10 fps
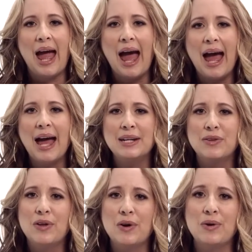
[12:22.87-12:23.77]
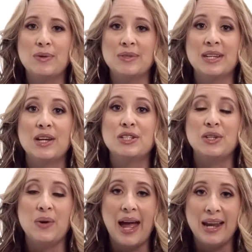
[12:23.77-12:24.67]
Add those
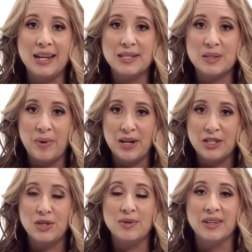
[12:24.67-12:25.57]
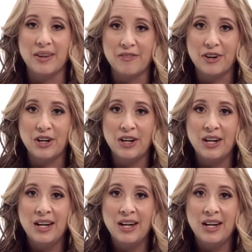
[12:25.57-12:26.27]
to any speech you deliver,